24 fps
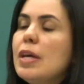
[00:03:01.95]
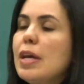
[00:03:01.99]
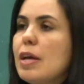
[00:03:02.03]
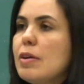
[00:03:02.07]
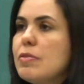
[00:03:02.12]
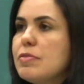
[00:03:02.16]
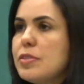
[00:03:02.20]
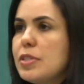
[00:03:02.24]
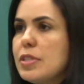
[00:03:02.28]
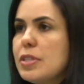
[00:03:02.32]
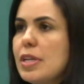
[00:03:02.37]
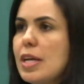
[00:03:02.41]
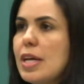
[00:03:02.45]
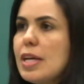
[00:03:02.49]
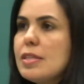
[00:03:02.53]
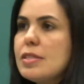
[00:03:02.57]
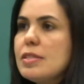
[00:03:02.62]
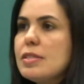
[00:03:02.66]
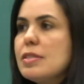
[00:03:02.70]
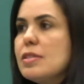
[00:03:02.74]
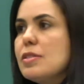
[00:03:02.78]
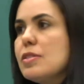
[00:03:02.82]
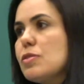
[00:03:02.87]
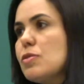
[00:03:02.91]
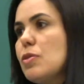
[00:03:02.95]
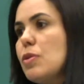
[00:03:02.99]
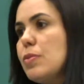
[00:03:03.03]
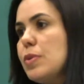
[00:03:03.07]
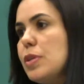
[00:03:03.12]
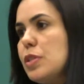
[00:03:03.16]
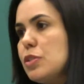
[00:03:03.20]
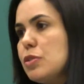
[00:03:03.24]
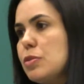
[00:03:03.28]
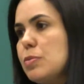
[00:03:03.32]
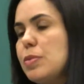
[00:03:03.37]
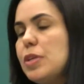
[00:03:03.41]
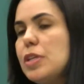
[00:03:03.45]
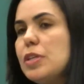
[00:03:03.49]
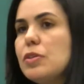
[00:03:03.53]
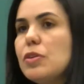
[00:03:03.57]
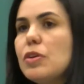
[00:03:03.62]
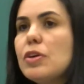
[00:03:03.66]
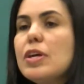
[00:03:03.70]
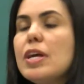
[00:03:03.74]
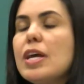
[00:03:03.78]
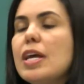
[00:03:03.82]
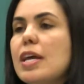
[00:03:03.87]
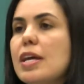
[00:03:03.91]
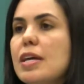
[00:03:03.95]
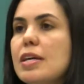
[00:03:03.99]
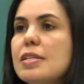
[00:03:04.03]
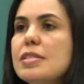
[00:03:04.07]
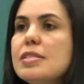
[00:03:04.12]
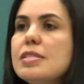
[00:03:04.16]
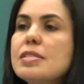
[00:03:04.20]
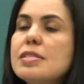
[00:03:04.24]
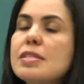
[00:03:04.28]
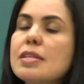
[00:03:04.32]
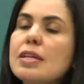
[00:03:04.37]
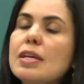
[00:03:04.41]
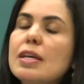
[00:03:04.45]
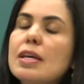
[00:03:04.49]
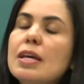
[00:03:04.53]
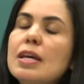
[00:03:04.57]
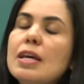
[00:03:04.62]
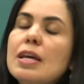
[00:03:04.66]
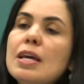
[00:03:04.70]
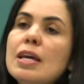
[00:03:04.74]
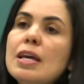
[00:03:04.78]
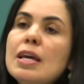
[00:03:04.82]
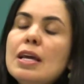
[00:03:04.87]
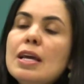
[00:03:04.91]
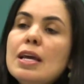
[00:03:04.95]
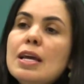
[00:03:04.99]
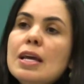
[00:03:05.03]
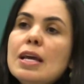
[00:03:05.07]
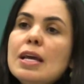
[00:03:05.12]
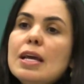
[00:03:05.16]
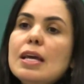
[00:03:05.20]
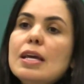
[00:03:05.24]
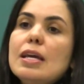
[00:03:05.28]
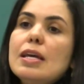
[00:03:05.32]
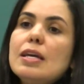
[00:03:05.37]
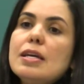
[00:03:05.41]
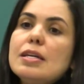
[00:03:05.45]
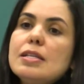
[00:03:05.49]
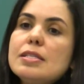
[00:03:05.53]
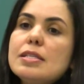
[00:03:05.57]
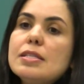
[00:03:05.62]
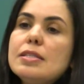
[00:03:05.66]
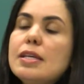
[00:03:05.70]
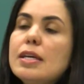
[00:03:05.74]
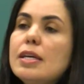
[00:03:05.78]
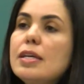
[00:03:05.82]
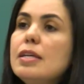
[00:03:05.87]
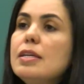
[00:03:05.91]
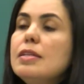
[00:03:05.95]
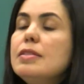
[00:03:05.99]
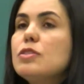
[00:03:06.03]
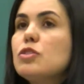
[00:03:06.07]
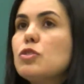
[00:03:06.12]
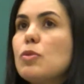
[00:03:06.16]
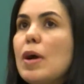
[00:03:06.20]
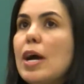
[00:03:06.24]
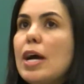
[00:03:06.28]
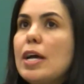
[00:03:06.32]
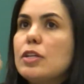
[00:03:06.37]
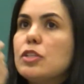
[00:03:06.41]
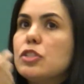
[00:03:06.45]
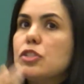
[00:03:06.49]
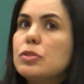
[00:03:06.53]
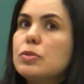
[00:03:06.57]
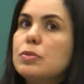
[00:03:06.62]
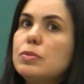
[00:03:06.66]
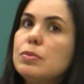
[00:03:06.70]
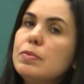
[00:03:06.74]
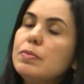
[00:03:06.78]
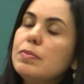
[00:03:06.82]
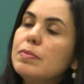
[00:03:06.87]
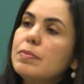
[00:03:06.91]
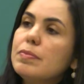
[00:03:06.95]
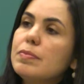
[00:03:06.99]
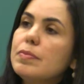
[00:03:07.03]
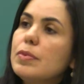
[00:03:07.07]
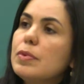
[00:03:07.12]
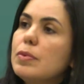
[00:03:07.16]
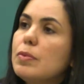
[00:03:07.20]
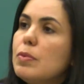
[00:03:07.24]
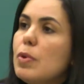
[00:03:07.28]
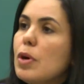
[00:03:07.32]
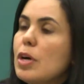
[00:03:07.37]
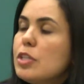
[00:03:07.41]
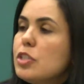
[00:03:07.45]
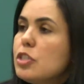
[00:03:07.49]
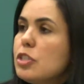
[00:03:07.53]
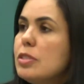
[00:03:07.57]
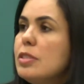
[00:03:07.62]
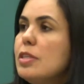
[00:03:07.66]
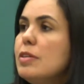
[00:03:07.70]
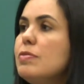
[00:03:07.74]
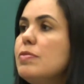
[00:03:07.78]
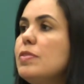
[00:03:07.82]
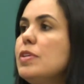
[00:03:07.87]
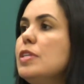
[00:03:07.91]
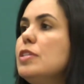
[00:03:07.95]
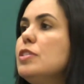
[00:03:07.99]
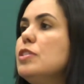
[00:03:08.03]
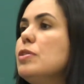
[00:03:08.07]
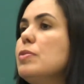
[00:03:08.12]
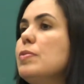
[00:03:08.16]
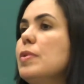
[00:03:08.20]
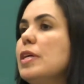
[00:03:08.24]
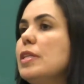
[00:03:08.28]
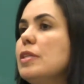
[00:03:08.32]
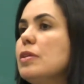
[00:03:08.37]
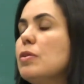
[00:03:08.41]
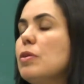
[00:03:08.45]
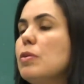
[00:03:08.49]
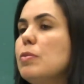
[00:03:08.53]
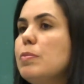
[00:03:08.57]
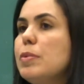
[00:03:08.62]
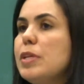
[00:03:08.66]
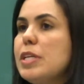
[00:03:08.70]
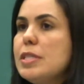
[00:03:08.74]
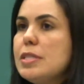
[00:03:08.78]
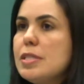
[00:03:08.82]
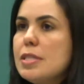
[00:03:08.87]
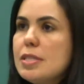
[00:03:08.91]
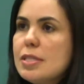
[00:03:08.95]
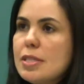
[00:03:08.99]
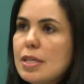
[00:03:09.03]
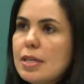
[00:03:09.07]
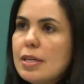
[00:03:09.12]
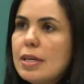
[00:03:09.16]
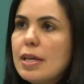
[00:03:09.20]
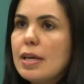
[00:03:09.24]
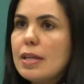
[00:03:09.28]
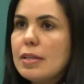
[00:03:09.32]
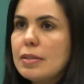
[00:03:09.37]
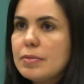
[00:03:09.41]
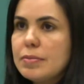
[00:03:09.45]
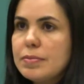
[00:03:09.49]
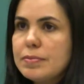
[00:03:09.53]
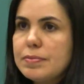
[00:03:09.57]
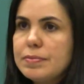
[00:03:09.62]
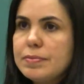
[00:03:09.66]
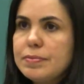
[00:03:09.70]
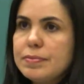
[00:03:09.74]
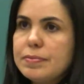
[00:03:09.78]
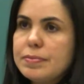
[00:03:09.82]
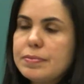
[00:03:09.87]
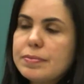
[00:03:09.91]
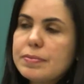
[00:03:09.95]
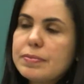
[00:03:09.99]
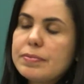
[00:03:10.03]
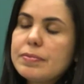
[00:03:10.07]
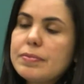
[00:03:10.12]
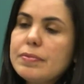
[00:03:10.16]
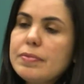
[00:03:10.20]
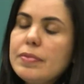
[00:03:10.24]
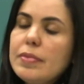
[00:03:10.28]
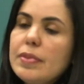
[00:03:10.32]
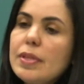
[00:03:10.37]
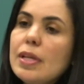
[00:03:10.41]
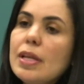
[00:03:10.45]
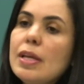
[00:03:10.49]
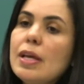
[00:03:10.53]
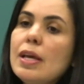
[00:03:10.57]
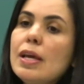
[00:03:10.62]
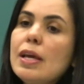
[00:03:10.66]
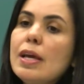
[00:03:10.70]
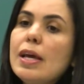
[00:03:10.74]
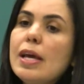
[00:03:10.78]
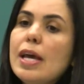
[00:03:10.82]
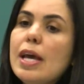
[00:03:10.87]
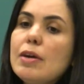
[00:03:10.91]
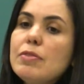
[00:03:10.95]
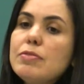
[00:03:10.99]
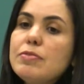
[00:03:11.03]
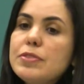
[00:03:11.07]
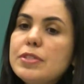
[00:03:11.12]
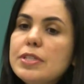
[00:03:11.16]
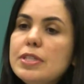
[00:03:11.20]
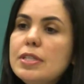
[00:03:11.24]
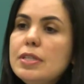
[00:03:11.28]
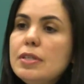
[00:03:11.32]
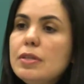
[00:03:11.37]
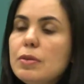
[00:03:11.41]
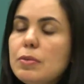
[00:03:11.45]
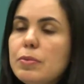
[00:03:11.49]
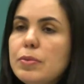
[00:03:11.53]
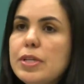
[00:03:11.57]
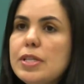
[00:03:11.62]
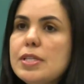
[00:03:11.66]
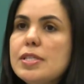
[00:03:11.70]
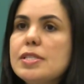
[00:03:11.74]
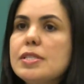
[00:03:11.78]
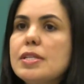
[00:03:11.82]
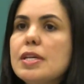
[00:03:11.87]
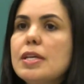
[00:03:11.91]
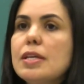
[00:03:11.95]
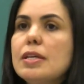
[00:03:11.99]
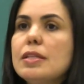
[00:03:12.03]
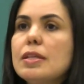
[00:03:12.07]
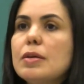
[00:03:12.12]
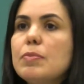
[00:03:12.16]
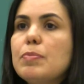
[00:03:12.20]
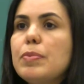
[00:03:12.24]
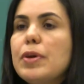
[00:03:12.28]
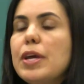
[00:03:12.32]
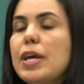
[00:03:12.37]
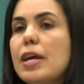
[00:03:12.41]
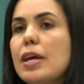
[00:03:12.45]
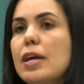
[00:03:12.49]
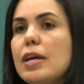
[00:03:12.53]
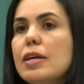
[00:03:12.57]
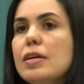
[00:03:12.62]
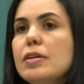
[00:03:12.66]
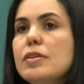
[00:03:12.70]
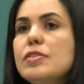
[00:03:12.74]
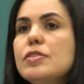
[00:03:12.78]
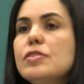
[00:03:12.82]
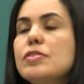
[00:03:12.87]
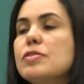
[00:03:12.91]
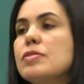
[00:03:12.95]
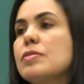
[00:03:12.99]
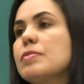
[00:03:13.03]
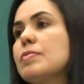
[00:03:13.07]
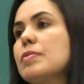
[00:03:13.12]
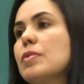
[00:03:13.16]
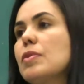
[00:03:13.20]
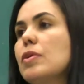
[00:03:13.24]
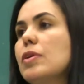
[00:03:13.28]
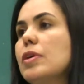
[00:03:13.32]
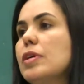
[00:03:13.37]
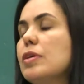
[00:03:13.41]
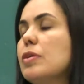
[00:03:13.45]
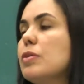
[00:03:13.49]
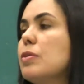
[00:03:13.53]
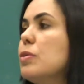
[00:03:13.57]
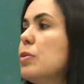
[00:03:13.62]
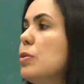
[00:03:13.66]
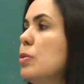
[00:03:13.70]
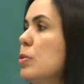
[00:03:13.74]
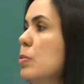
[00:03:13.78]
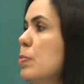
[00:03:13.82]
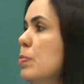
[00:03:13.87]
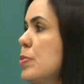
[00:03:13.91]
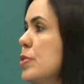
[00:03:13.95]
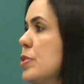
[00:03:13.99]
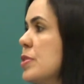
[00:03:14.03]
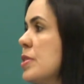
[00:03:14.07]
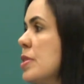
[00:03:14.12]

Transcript: After that, it's going to be in your hands. And they try to watch the video and complete it again. After, we stay in pairs or in groups,